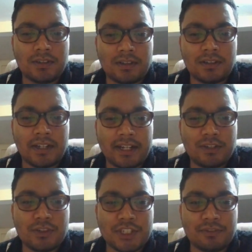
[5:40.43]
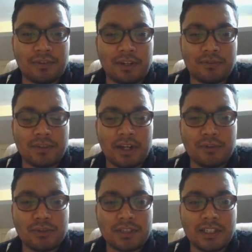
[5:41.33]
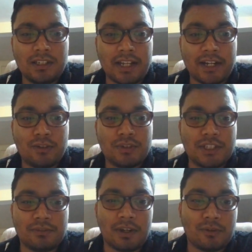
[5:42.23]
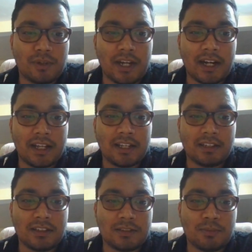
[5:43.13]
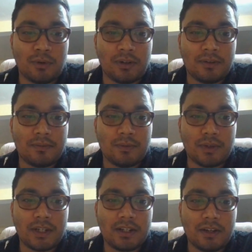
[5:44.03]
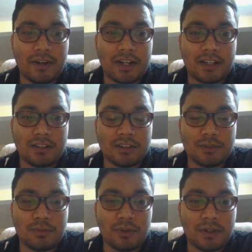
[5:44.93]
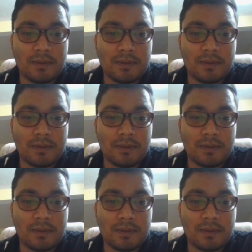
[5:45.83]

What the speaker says: knight to g5. Now you see knight to g5. Okay, attacking this pawn. Okay, attacking this pawn.